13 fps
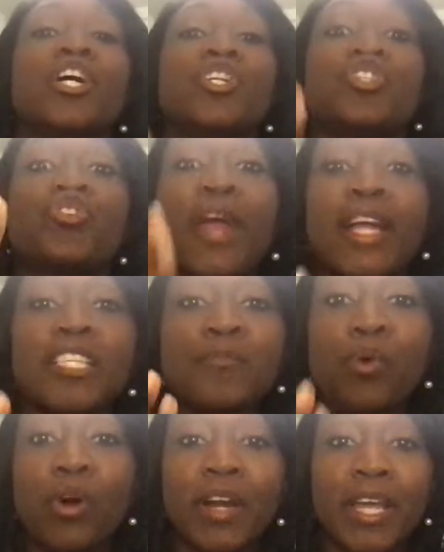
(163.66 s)

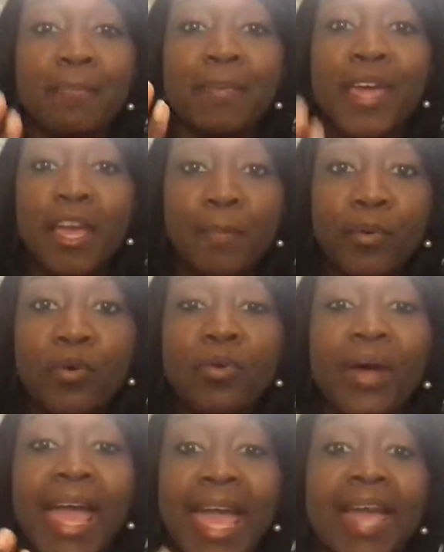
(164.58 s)
transporting
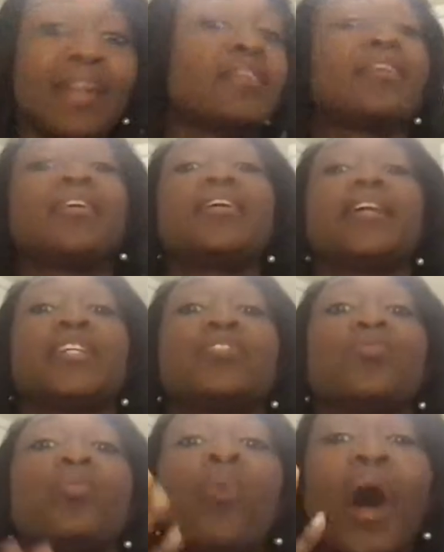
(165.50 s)
people and
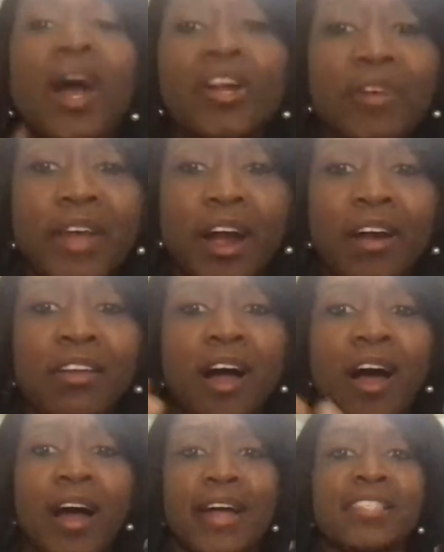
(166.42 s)
goods, watering our
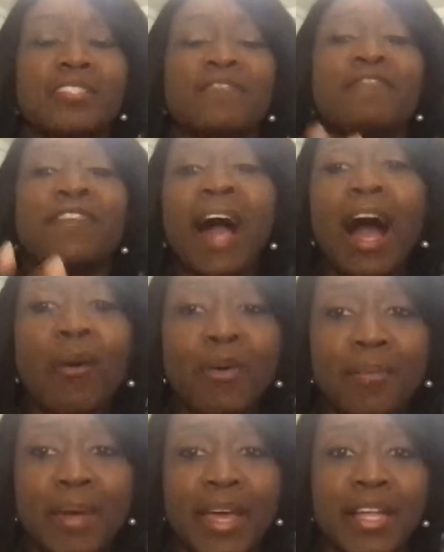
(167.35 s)
lawns,
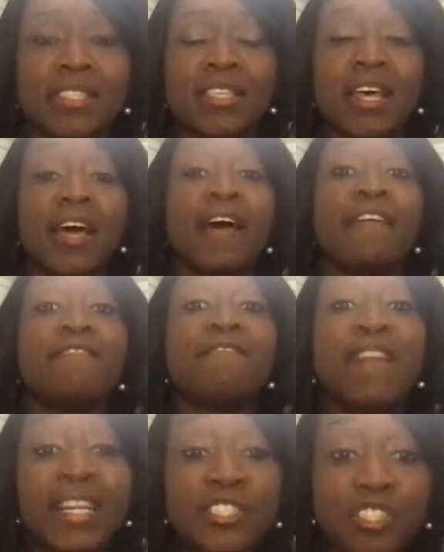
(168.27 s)
flower beds,
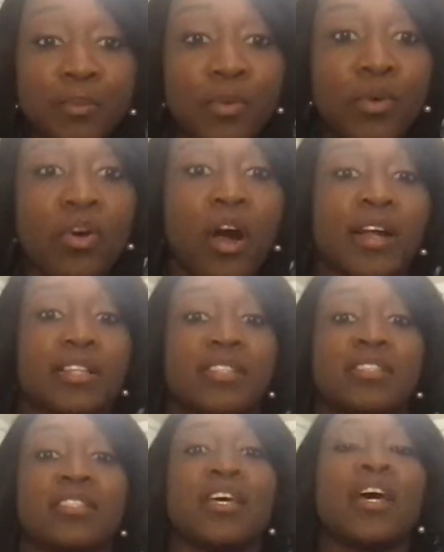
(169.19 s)
vegetable
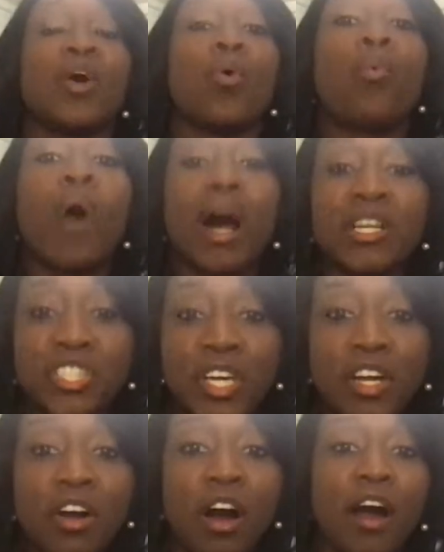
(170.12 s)
gardens,
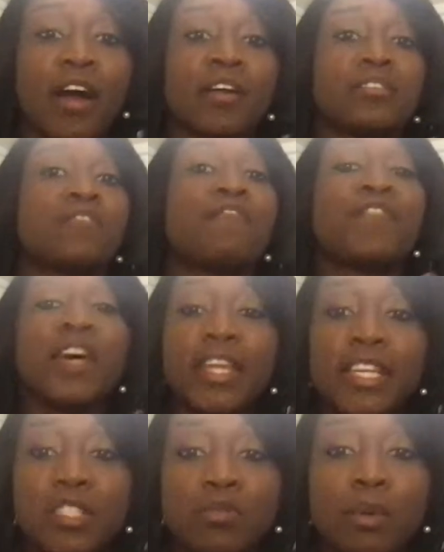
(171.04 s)
washing cars,
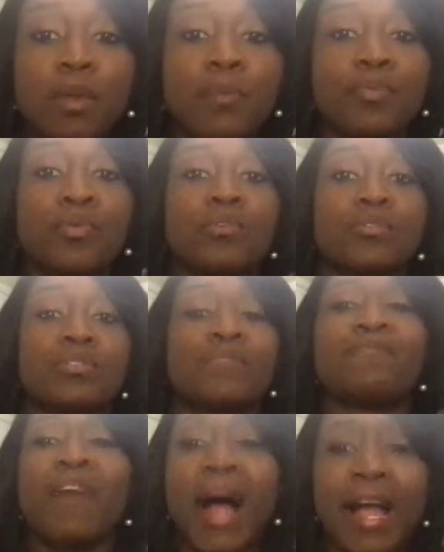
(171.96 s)
filling swimming pools,
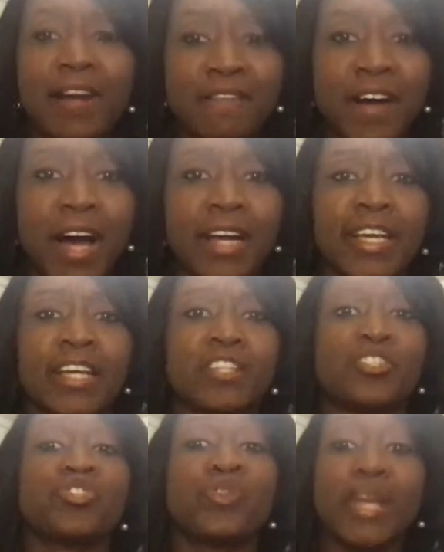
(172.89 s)
firefighting,
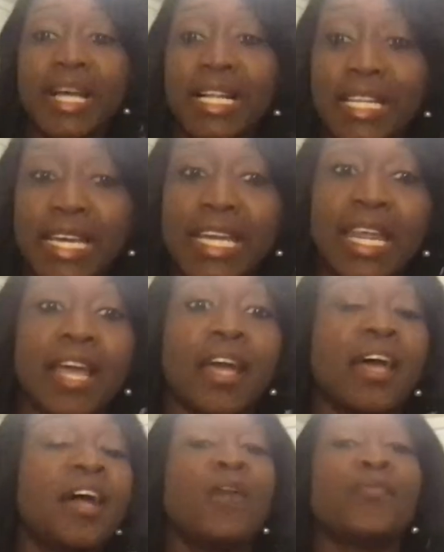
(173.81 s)
street cleaning,
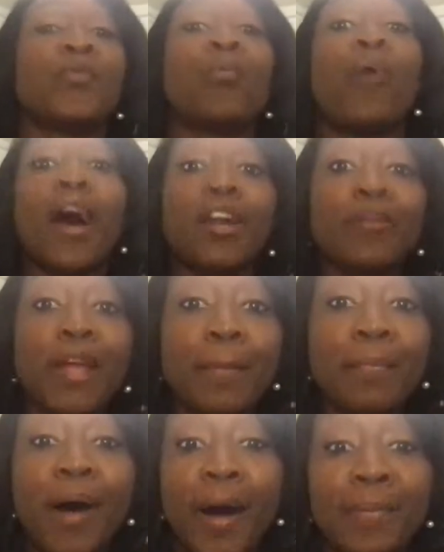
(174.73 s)

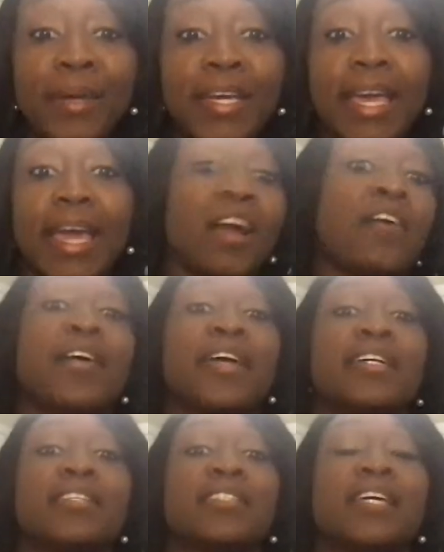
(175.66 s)
watering public
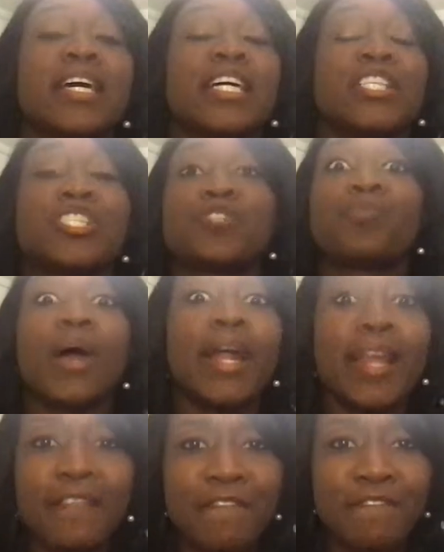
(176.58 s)
areas,
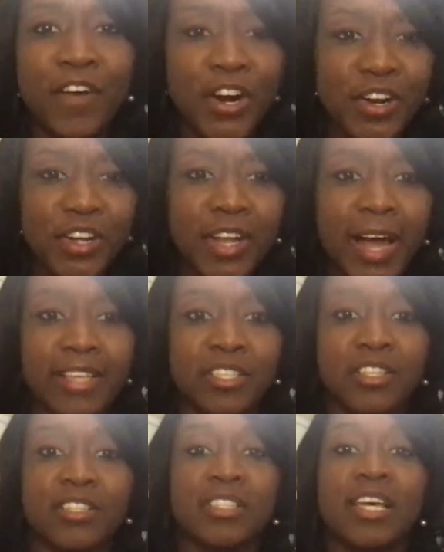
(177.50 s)
spreading
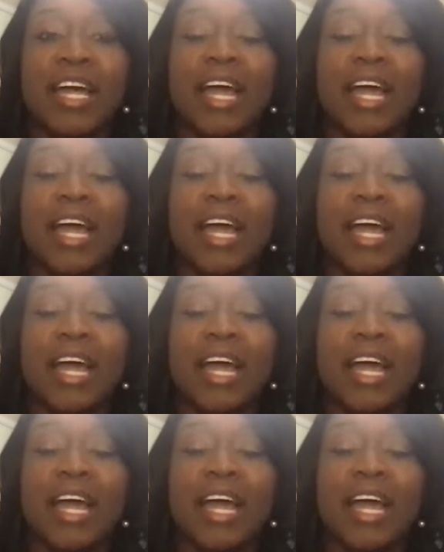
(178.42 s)
fertilizers.